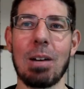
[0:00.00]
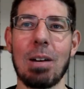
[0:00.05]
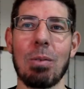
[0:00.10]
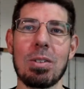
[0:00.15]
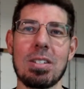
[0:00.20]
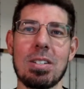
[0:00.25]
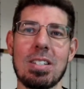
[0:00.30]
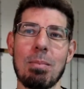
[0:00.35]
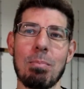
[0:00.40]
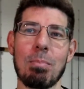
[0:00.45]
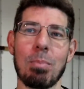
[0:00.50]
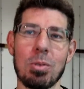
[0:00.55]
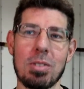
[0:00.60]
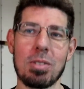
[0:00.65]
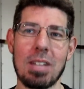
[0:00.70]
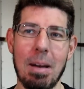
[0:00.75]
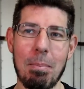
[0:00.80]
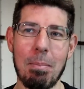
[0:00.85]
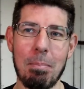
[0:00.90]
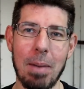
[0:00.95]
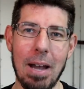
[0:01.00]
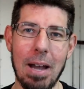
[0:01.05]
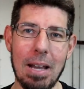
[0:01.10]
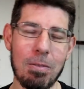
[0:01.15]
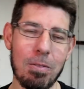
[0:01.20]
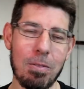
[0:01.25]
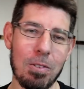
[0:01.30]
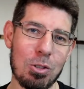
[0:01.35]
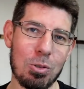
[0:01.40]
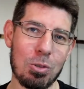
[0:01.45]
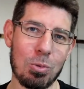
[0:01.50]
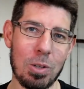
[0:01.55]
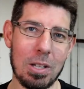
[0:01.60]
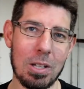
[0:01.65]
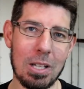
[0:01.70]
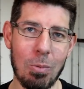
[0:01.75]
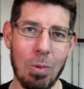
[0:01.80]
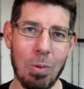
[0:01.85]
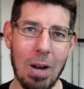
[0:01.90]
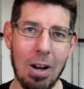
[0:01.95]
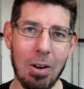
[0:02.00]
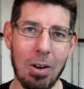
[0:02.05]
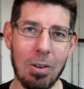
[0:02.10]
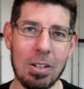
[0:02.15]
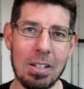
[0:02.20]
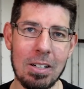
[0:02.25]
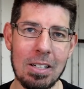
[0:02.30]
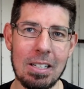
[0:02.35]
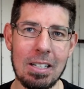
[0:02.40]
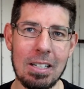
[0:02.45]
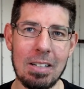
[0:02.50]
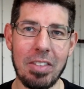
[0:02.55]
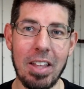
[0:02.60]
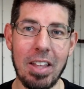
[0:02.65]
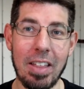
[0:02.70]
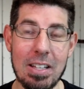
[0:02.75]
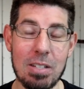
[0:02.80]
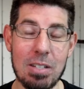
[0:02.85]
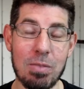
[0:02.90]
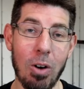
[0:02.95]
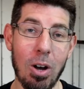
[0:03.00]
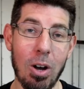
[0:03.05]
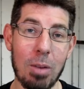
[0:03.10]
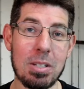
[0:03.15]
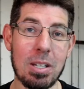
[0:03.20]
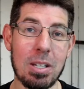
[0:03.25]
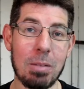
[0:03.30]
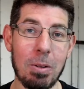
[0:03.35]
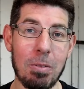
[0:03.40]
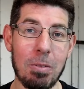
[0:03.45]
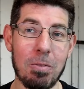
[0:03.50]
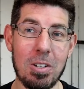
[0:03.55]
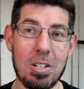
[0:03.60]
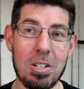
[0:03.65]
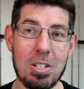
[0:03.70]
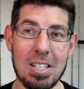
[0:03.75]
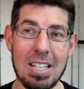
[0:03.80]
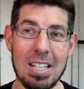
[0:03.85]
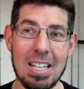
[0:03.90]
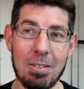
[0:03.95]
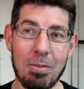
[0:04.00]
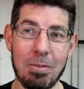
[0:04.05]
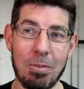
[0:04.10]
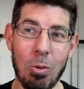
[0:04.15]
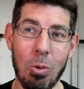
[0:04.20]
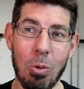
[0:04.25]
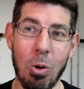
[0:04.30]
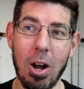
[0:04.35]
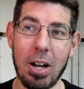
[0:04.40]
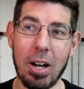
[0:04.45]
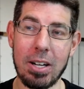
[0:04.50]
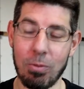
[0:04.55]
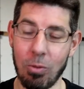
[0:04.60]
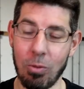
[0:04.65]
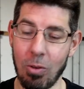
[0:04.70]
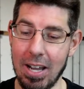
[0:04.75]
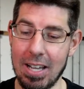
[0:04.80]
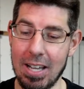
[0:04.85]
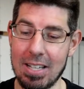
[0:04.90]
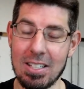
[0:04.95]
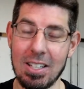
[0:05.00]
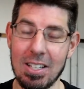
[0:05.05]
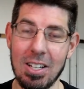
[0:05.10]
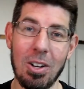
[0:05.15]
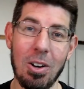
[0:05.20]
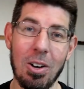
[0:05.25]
that resembles a bait fish really well. Now these vibes can be fished in a variety of ways.